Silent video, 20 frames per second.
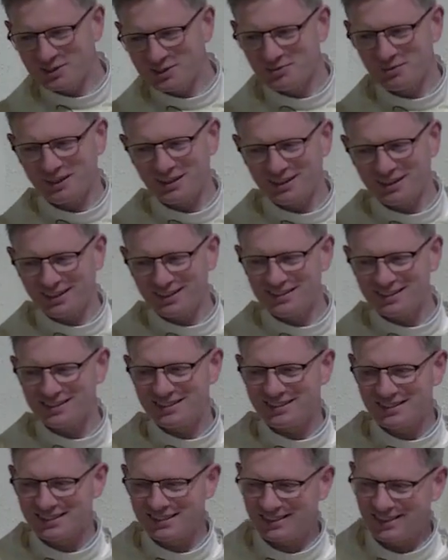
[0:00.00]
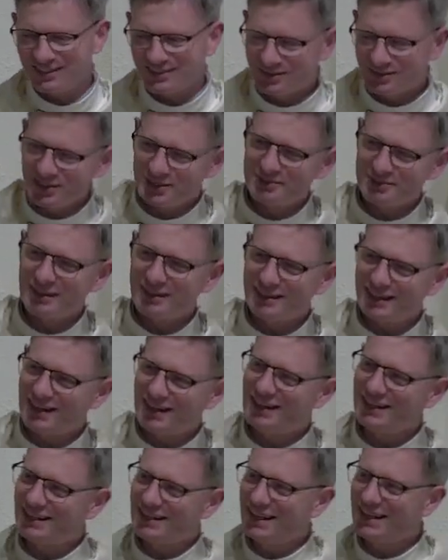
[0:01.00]
my conscience, little voice of my
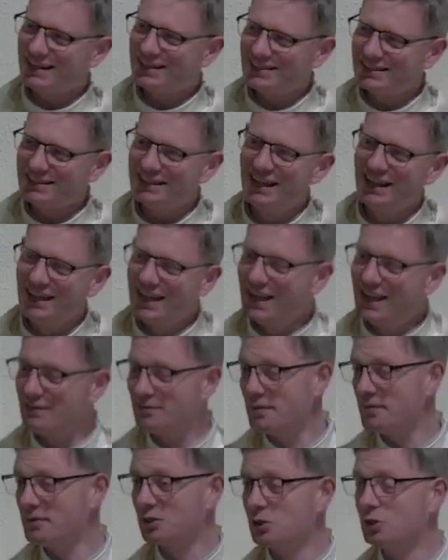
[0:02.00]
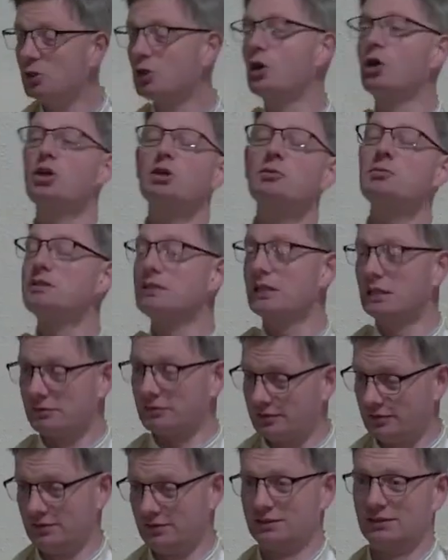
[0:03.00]
guardian angel, and maybe the good Lord
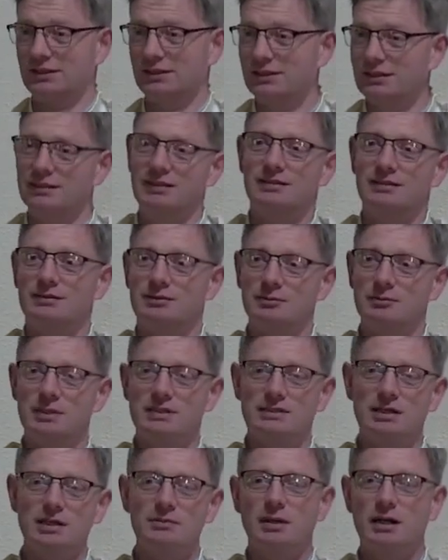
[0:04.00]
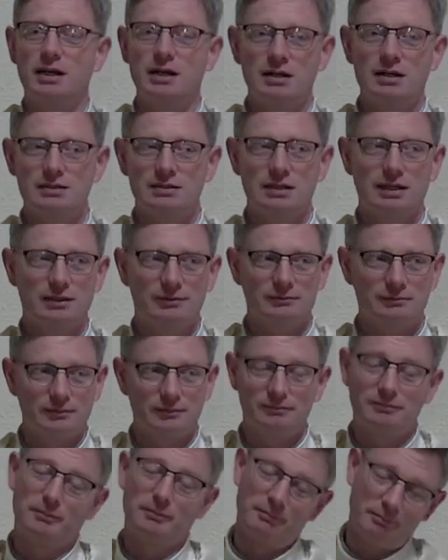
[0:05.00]
Himself will be inside my heart saying,
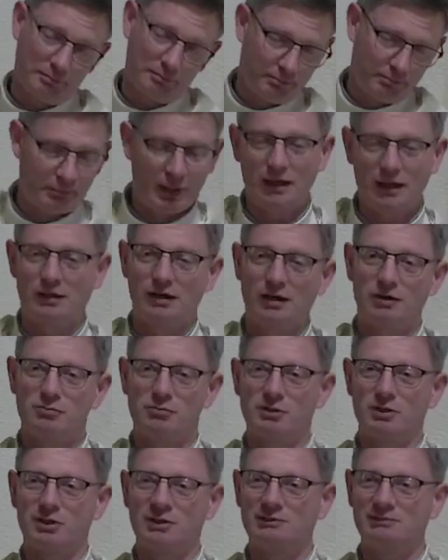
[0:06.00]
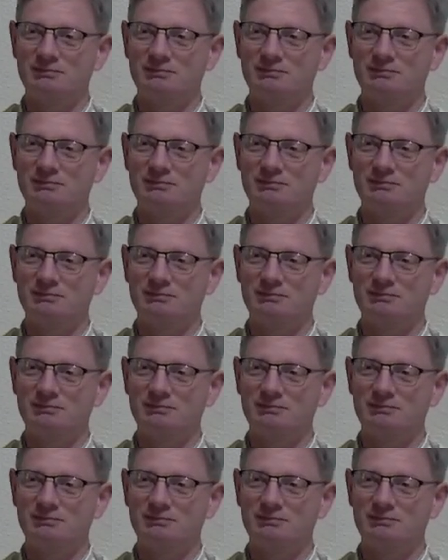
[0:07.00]
back off, brother.